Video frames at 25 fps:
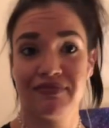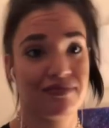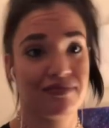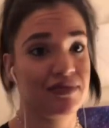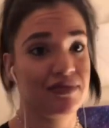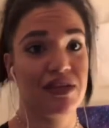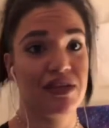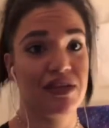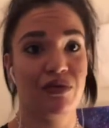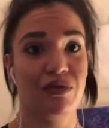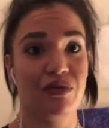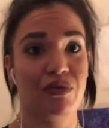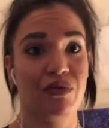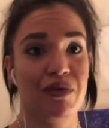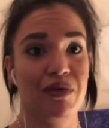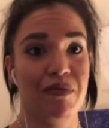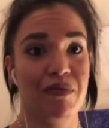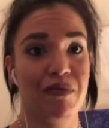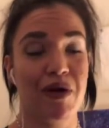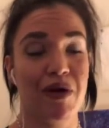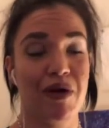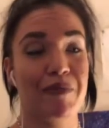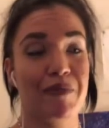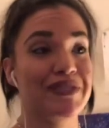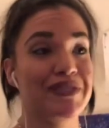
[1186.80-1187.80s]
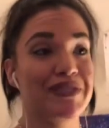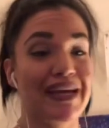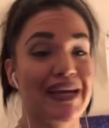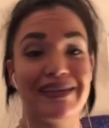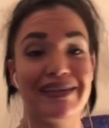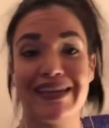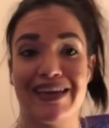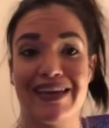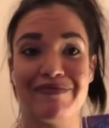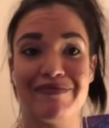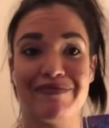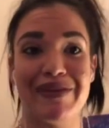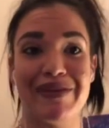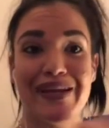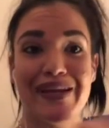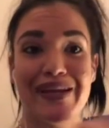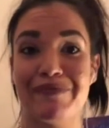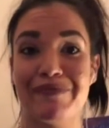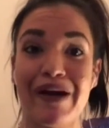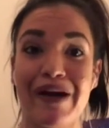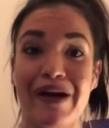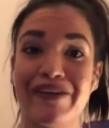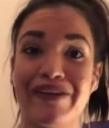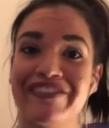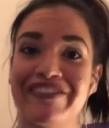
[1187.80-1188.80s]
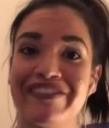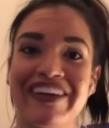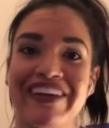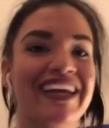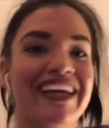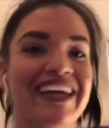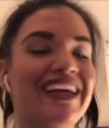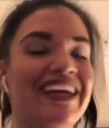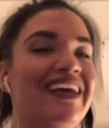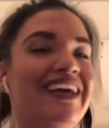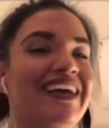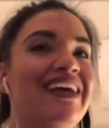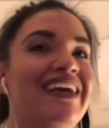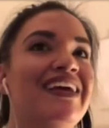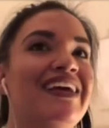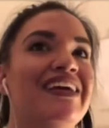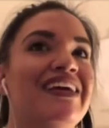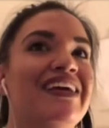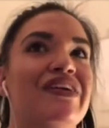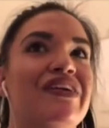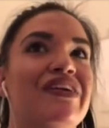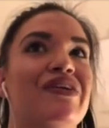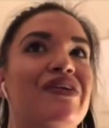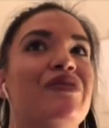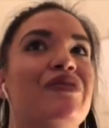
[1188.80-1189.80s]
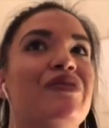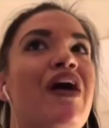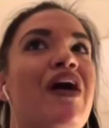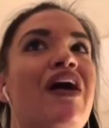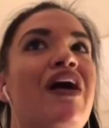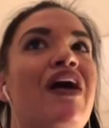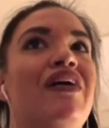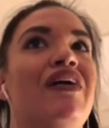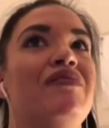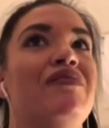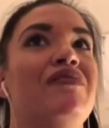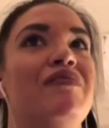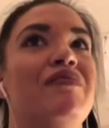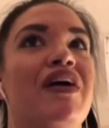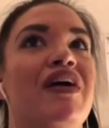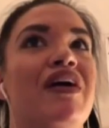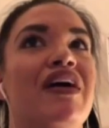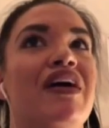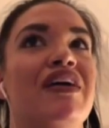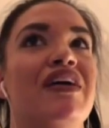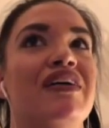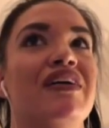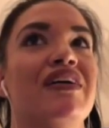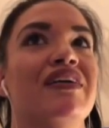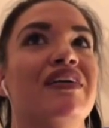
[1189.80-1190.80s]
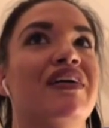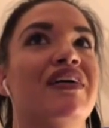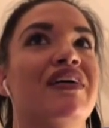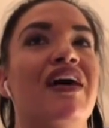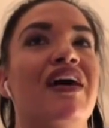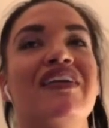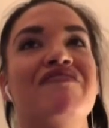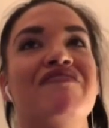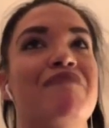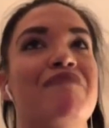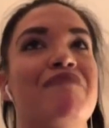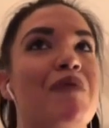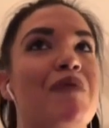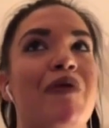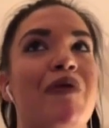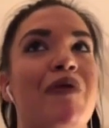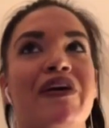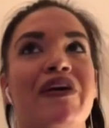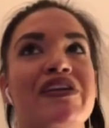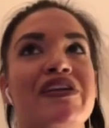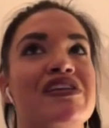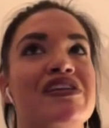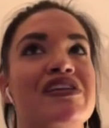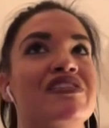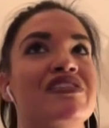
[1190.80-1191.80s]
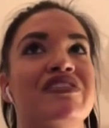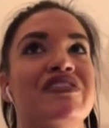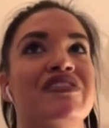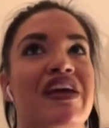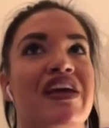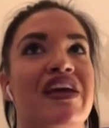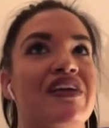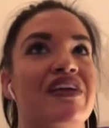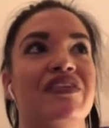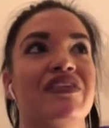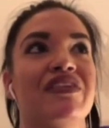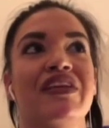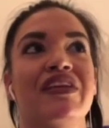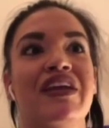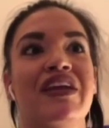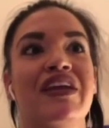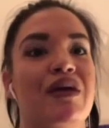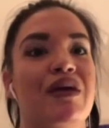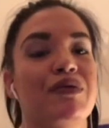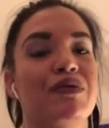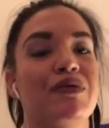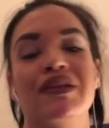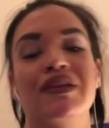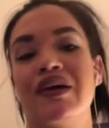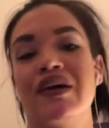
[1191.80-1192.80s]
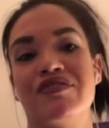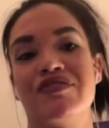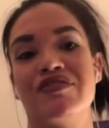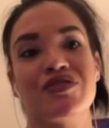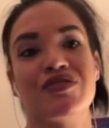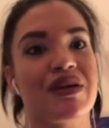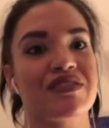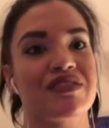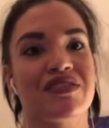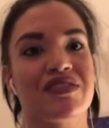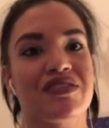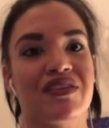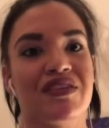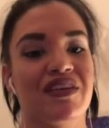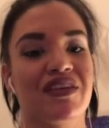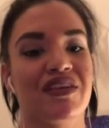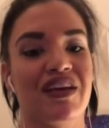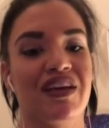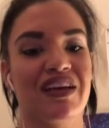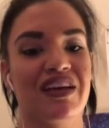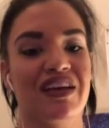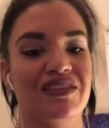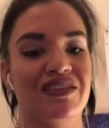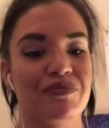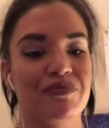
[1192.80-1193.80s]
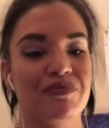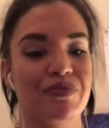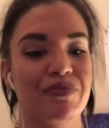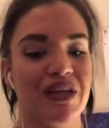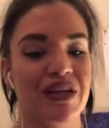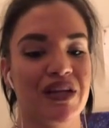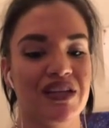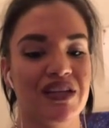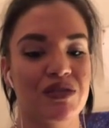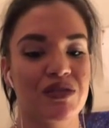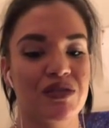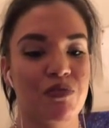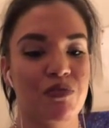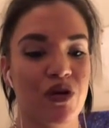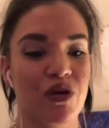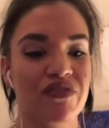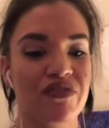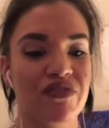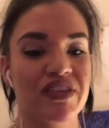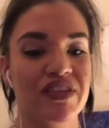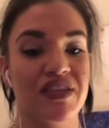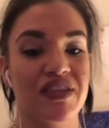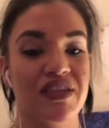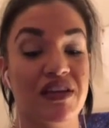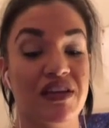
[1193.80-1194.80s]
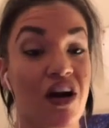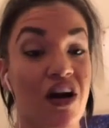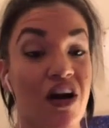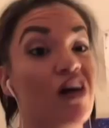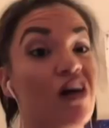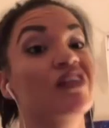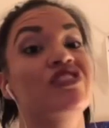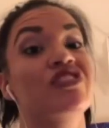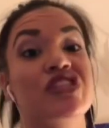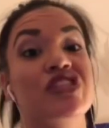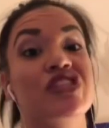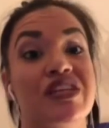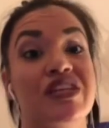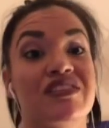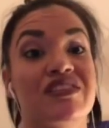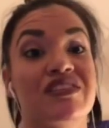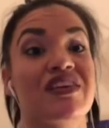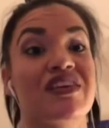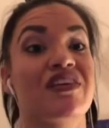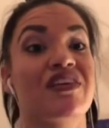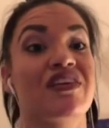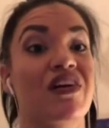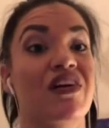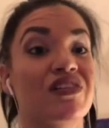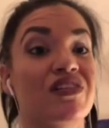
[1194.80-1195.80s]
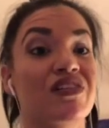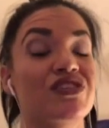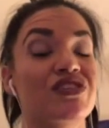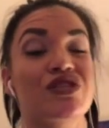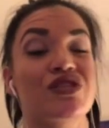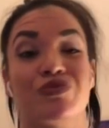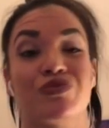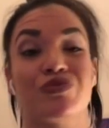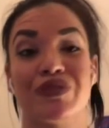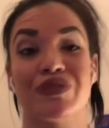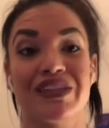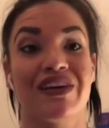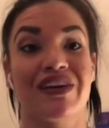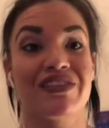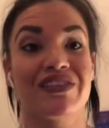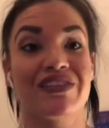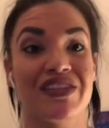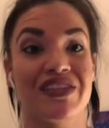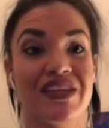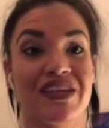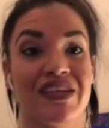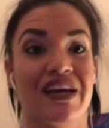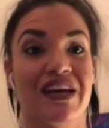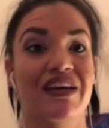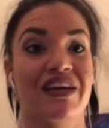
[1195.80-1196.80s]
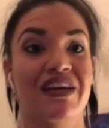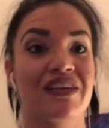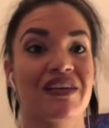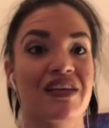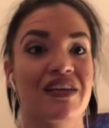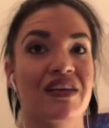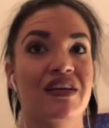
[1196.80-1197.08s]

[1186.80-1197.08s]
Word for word: you know, what my mom and dad gave me, and I'm proud of it. Right. You know, God, if my body could handle it, I would love to wrestle. And but it's more of the psychology. The psychology is really hard to get